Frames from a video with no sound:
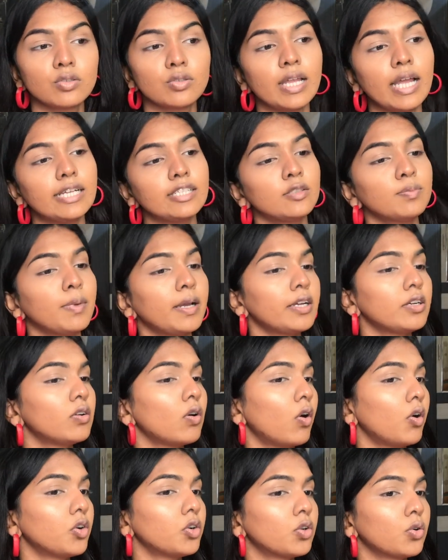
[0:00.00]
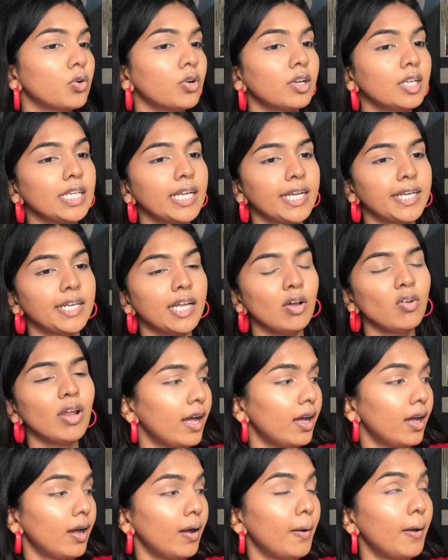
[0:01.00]
that's my contour laid down.
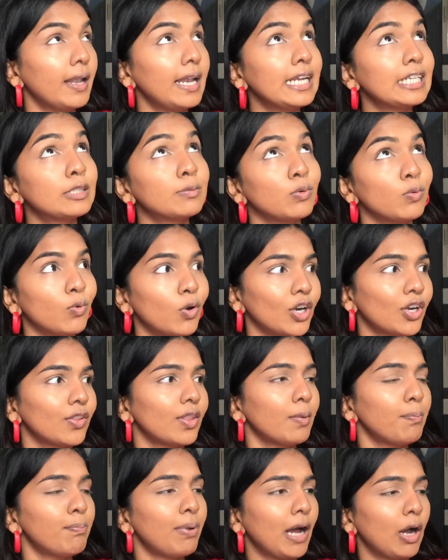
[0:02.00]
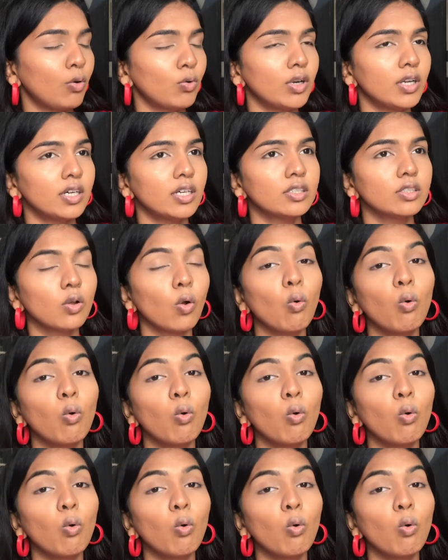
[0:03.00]
Uh, let's move on to the powders.